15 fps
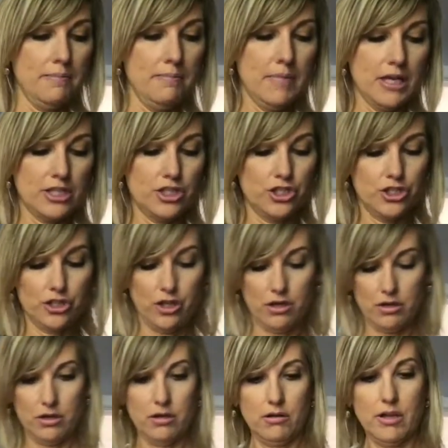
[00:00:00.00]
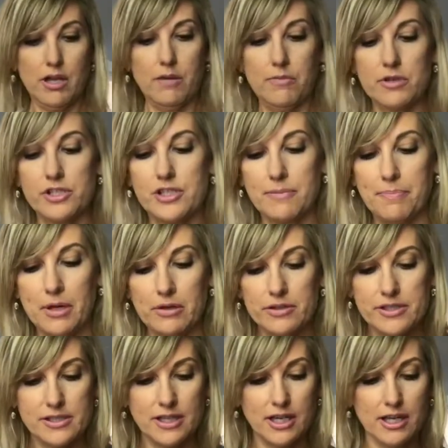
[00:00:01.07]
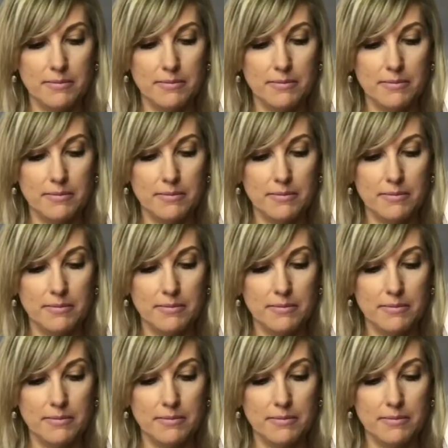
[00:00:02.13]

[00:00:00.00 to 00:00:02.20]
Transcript: mixture. Okay, where's the pulse thing?